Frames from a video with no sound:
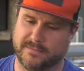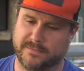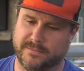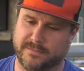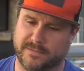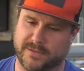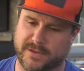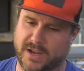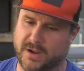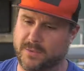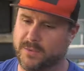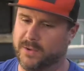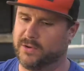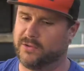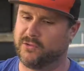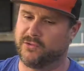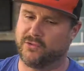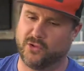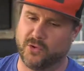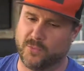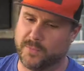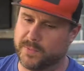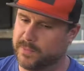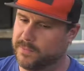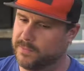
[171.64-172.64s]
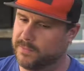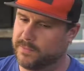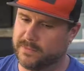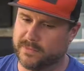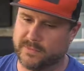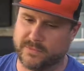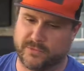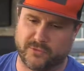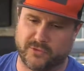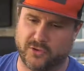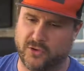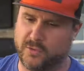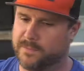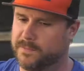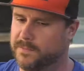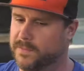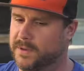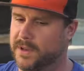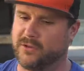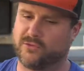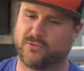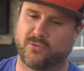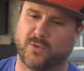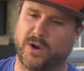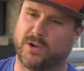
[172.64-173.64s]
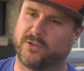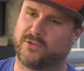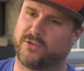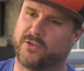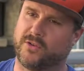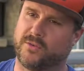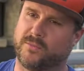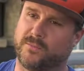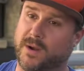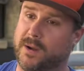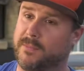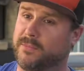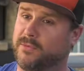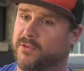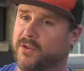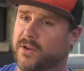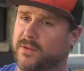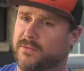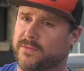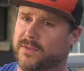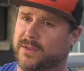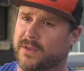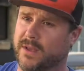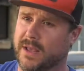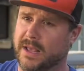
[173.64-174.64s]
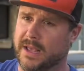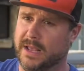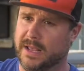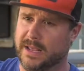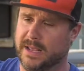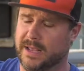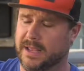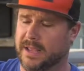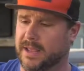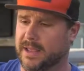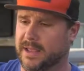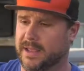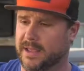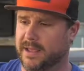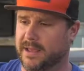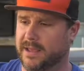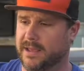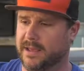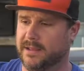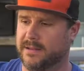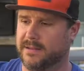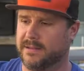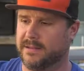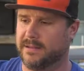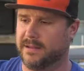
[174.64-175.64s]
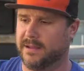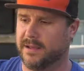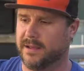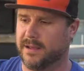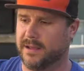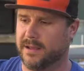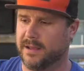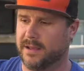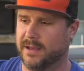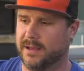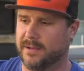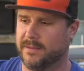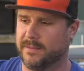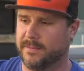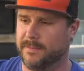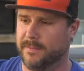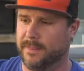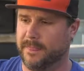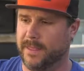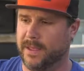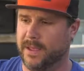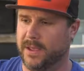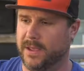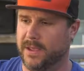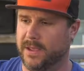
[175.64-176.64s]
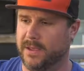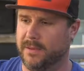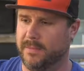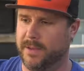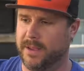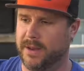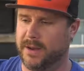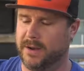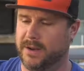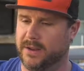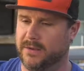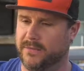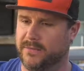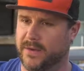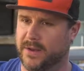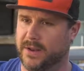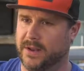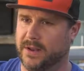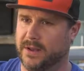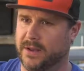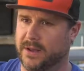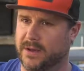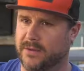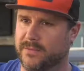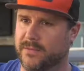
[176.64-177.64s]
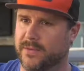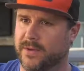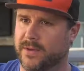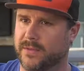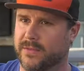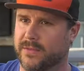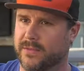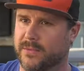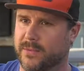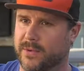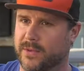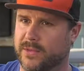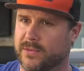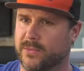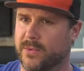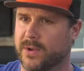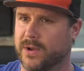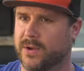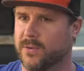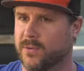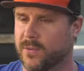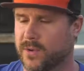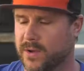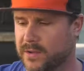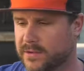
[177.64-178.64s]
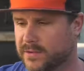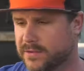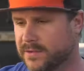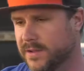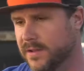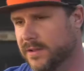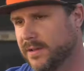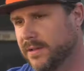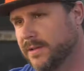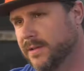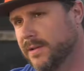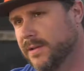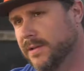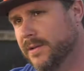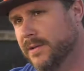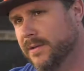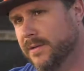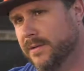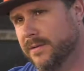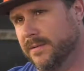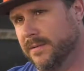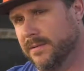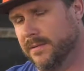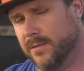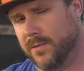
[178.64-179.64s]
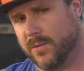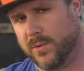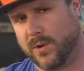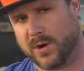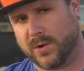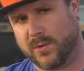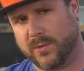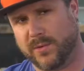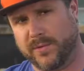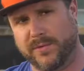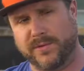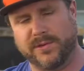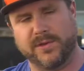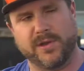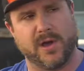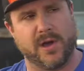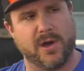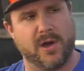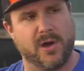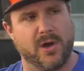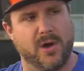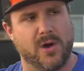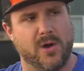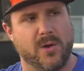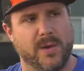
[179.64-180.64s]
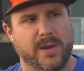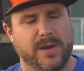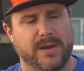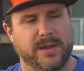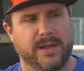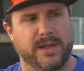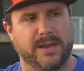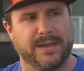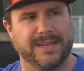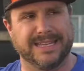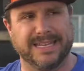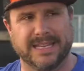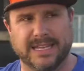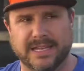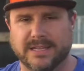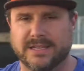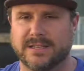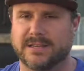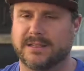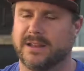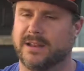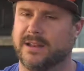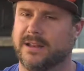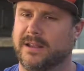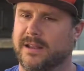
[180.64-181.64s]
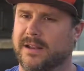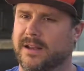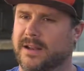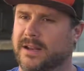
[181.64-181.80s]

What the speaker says: sandwich soup dishwasher prep shift, and immediately fell in love with what it was to work with dough and yeast in